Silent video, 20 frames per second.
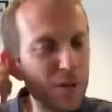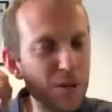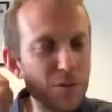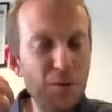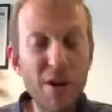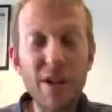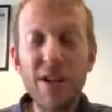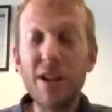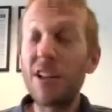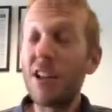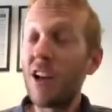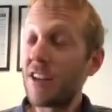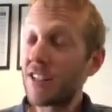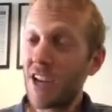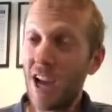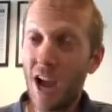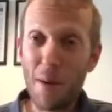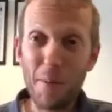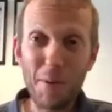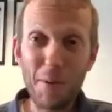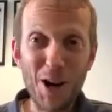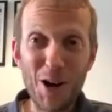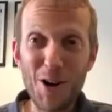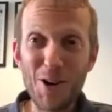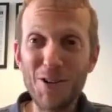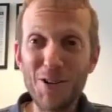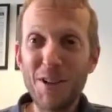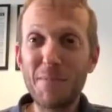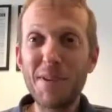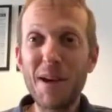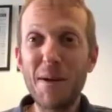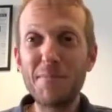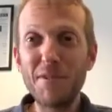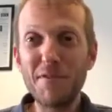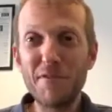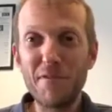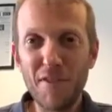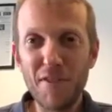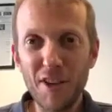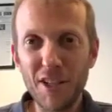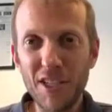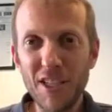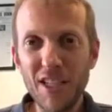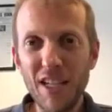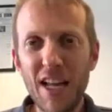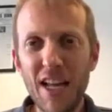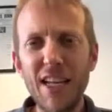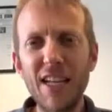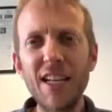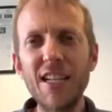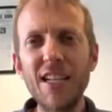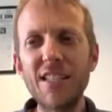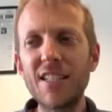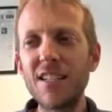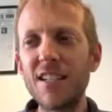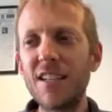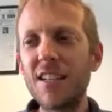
written a long time ago. Sometimes it feels like it's